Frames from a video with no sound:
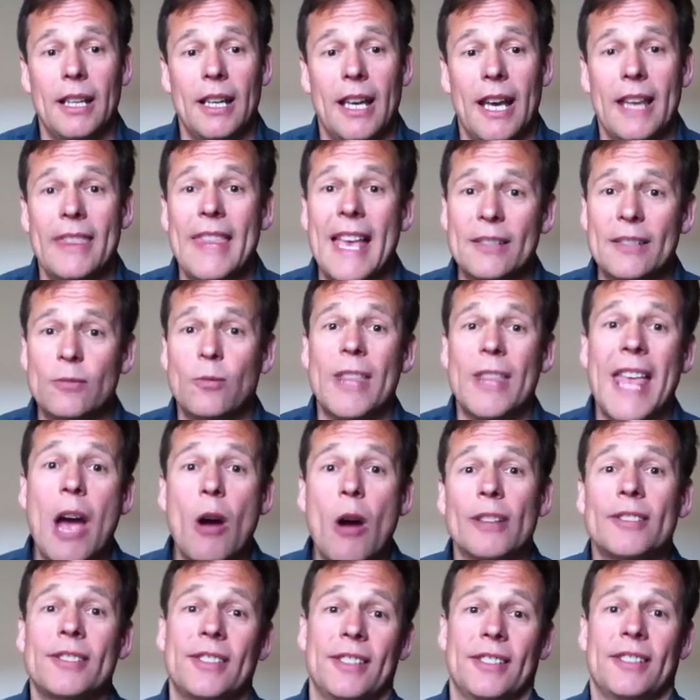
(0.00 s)
and that's without
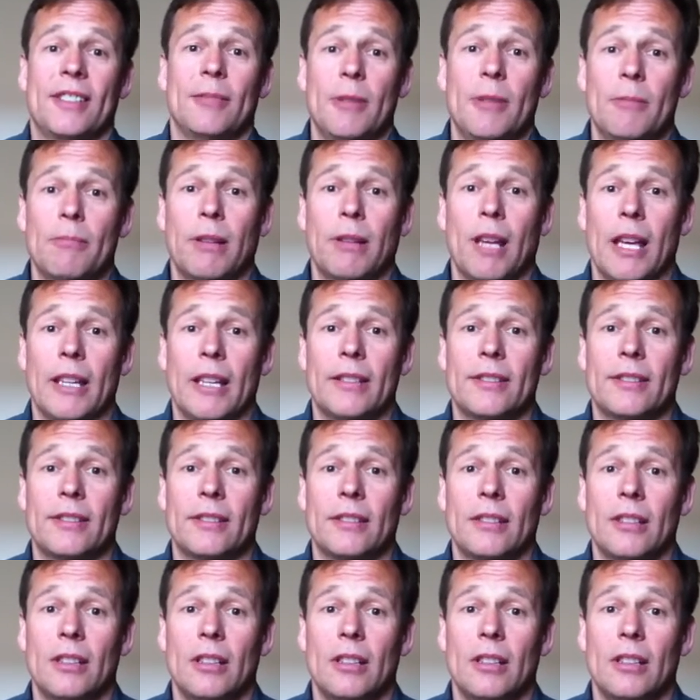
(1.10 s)
a system in place